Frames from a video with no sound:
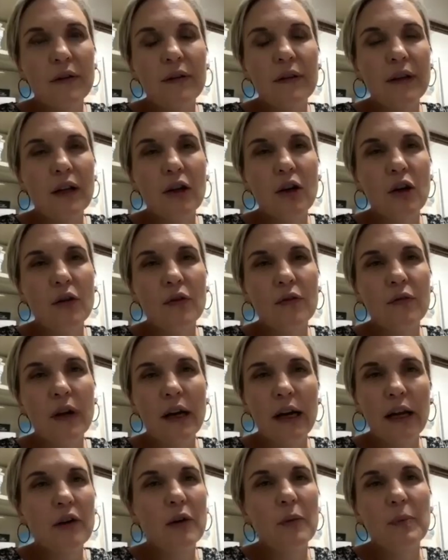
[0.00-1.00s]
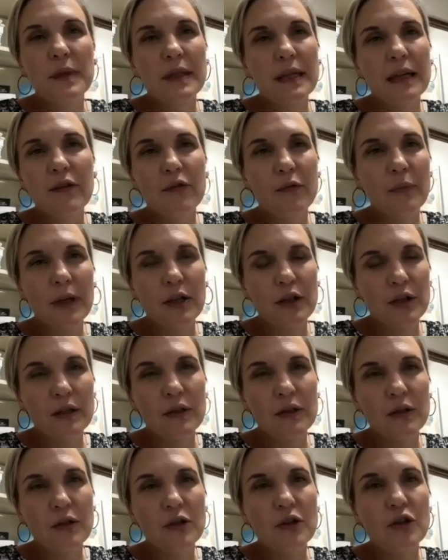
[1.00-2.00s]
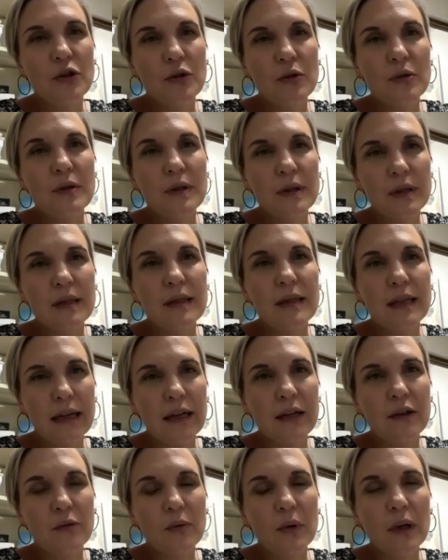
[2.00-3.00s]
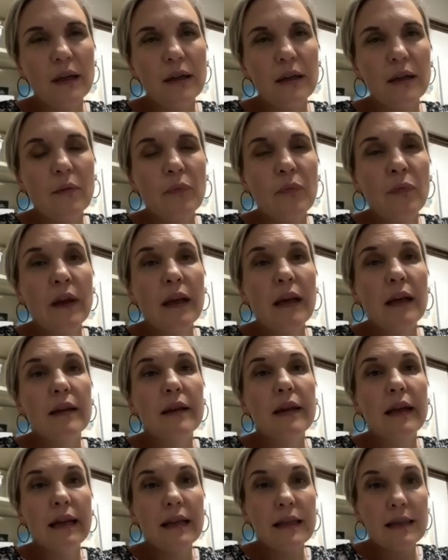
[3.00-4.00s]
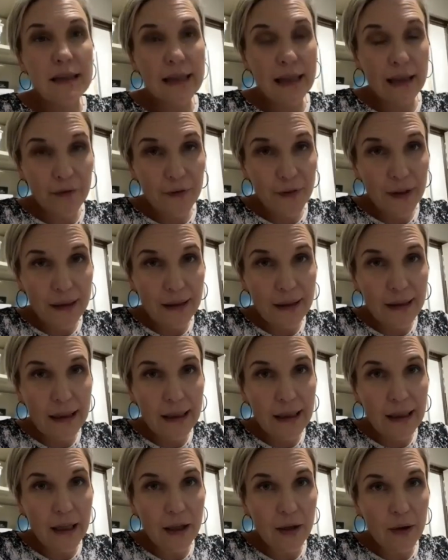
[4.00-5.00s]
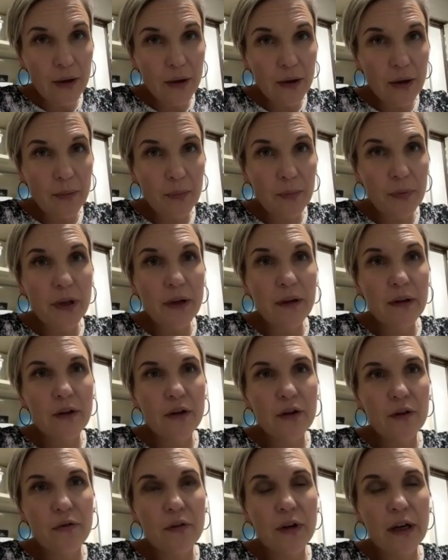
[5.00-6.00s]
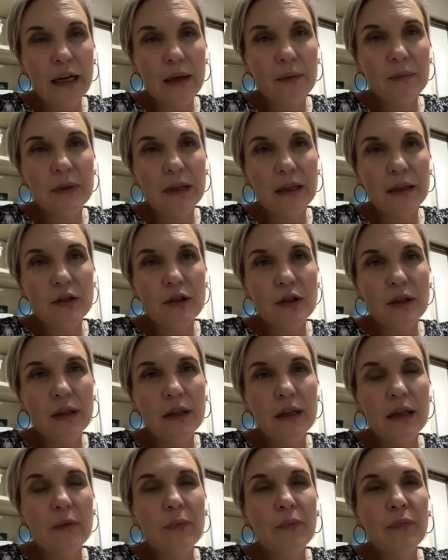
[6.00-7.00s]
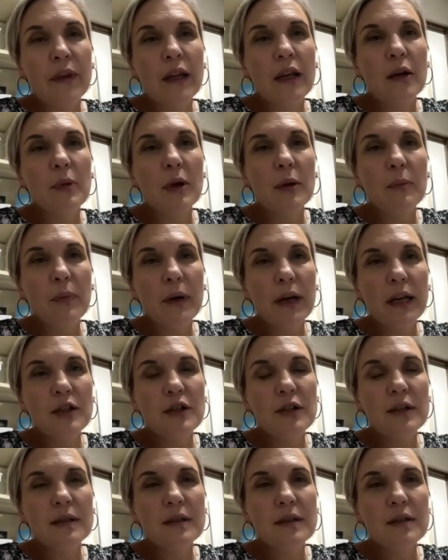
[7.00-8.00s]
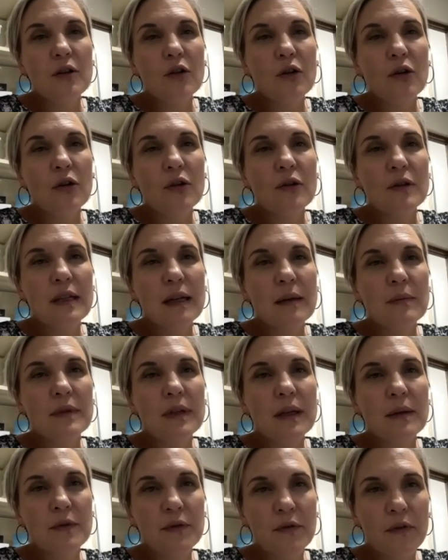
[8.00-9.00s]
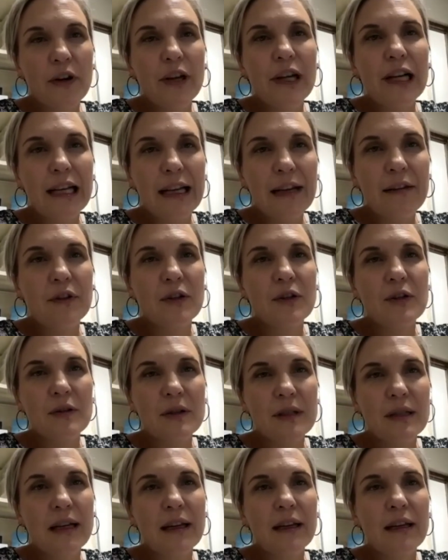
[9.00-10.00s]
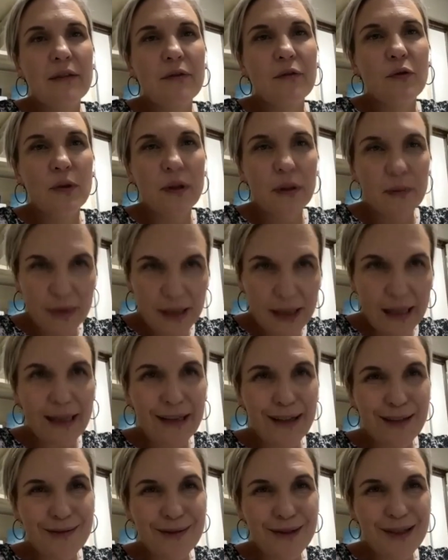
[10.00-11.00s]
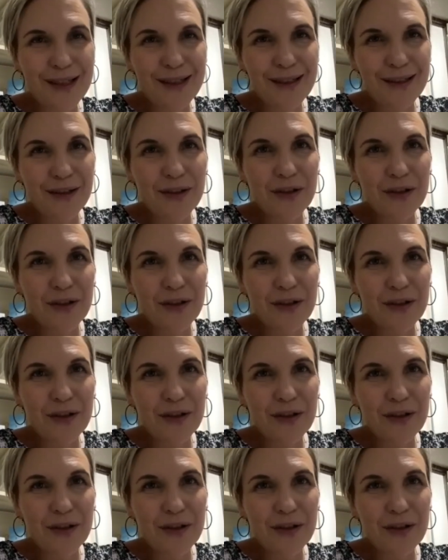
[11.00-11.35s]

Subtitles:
a thing of 100% of patients choose the second one. There is definitely a period of adaptation, but patients are sometimes very clever to say for themselves,